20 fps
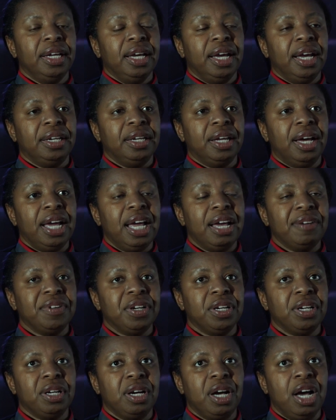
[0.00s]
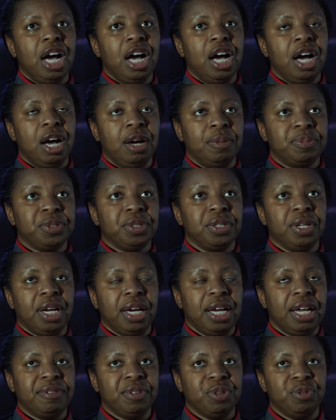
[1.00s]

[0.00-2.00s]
and I have a I have a